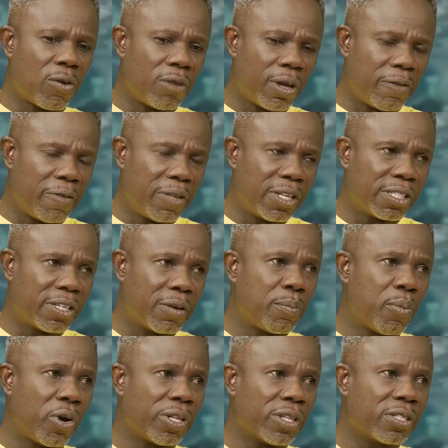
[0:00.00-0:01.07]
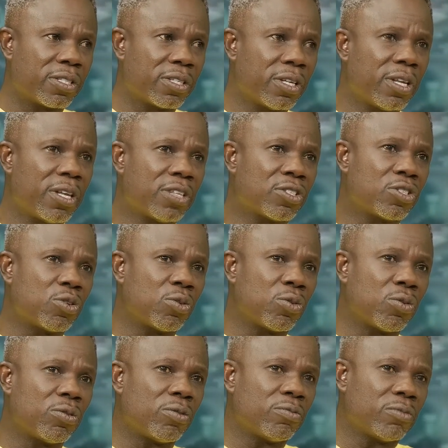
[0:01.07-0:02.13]
finishing points.
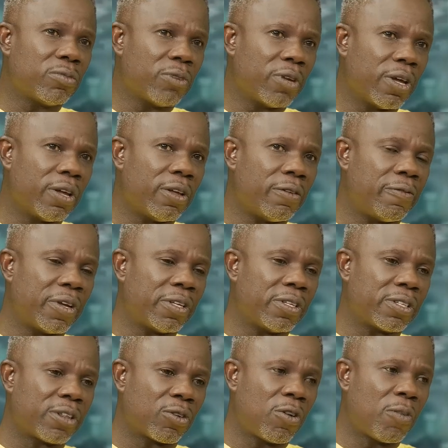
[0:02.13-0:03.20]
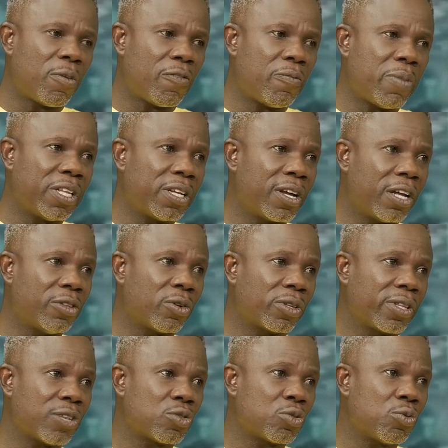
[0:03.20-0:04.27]
So if it's a crop of medical
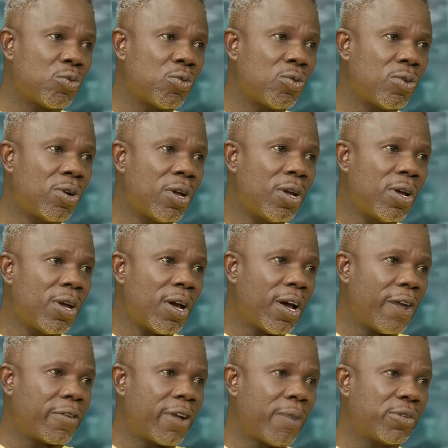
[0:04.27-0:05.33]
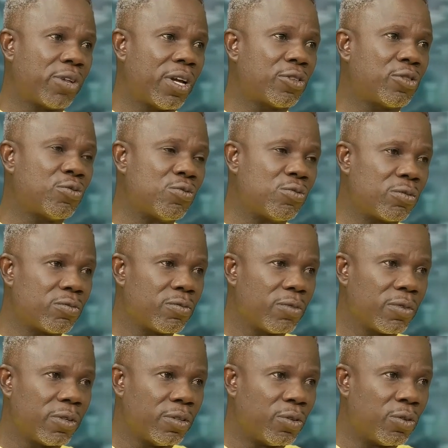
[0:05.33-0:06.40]
doctors who have come together to,
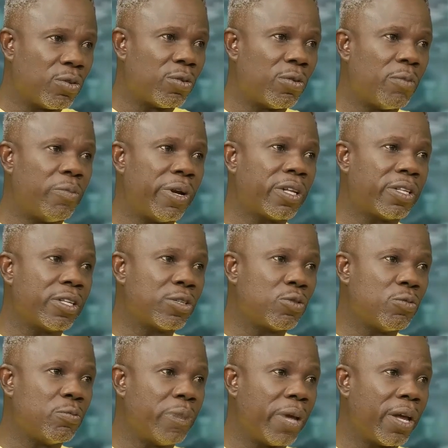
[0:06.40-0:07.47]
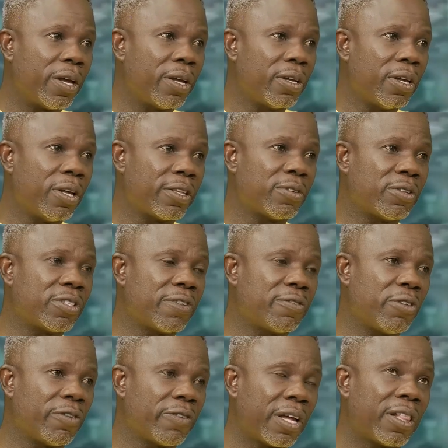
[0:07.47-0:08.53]
bring this to bear in terms of the
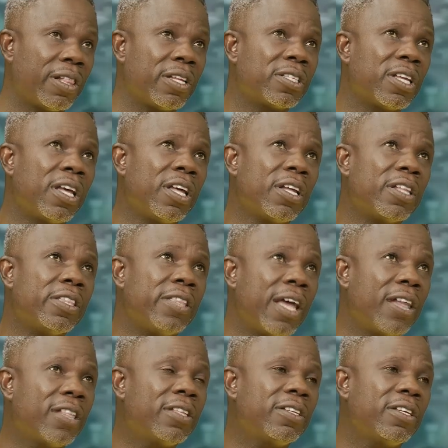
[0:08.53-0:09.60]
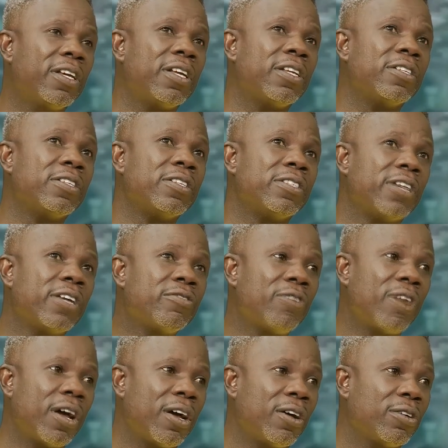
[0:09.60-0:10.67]
safety of the athlete, then in
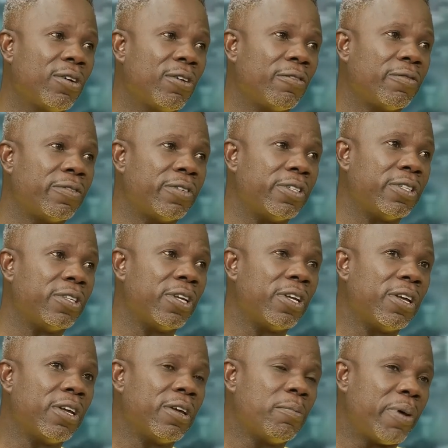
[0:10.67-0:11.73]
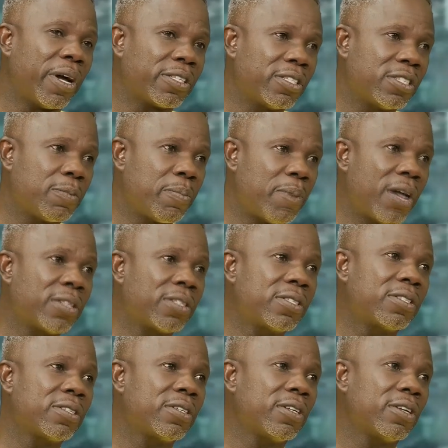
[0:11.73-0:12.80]
general of the
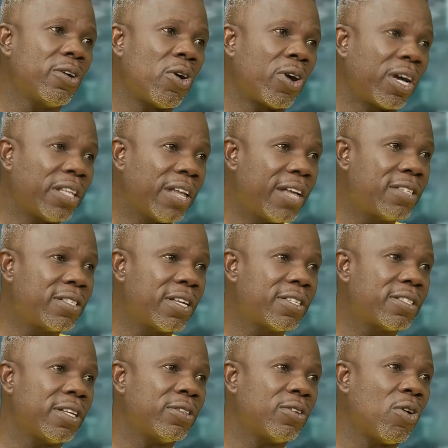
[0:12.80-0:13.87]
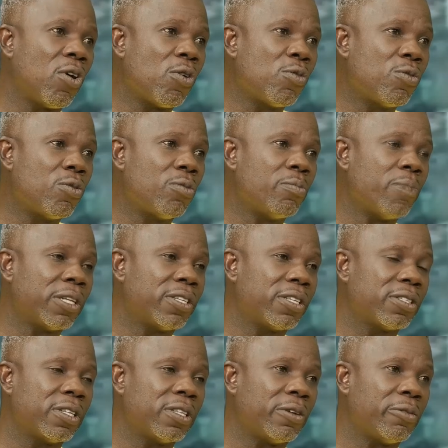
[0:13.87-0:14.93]
participants, organizers, and all who
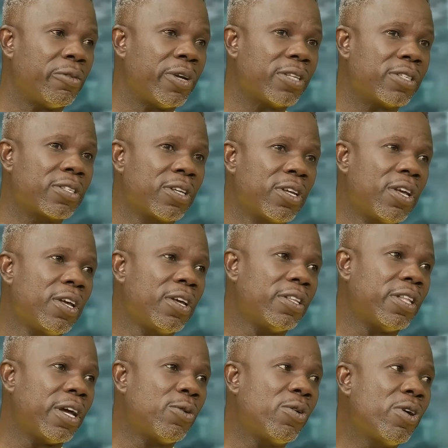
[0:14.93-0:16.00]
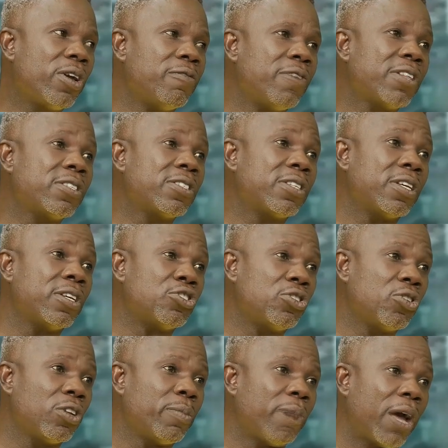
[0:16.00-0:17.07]
matters in the race, the whole event is
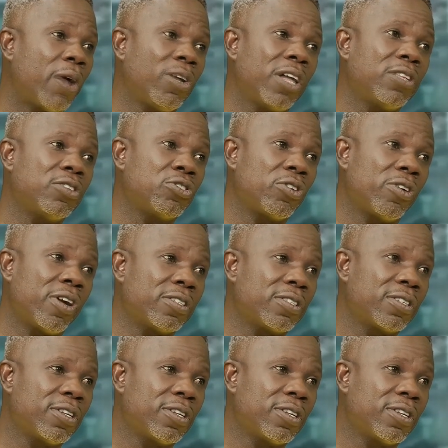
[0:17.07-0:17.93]
insured by Holland Insurance.